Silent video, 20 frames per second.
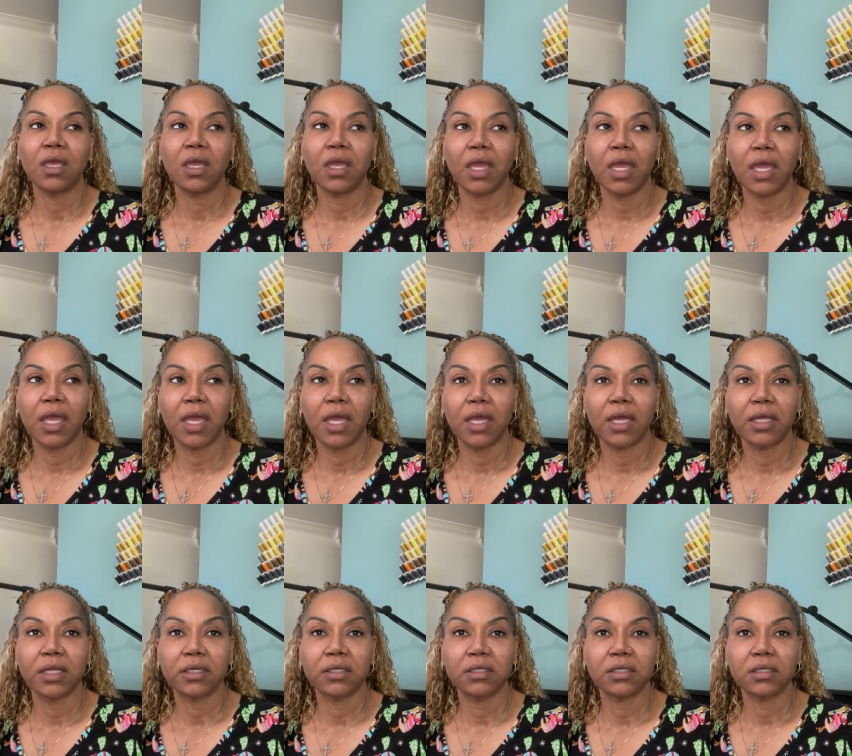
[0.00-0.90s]

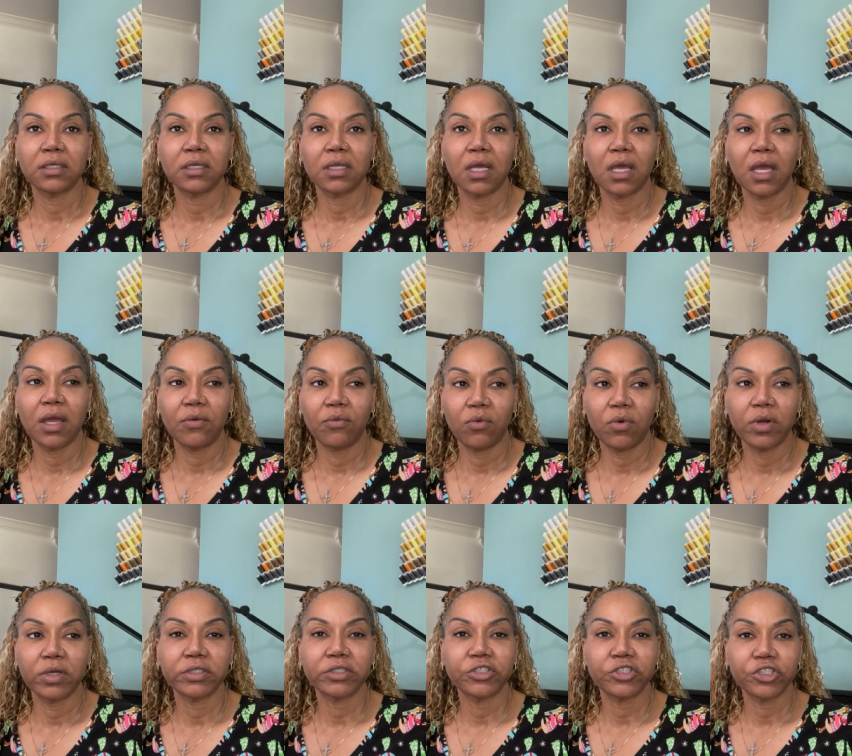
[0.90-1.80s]
and I
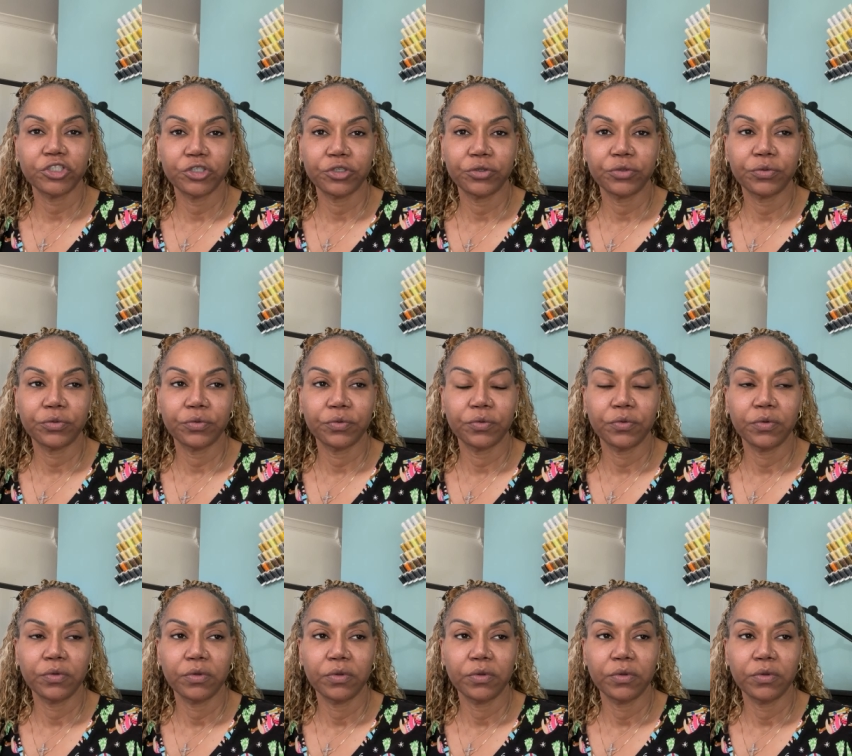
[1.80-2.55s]
want to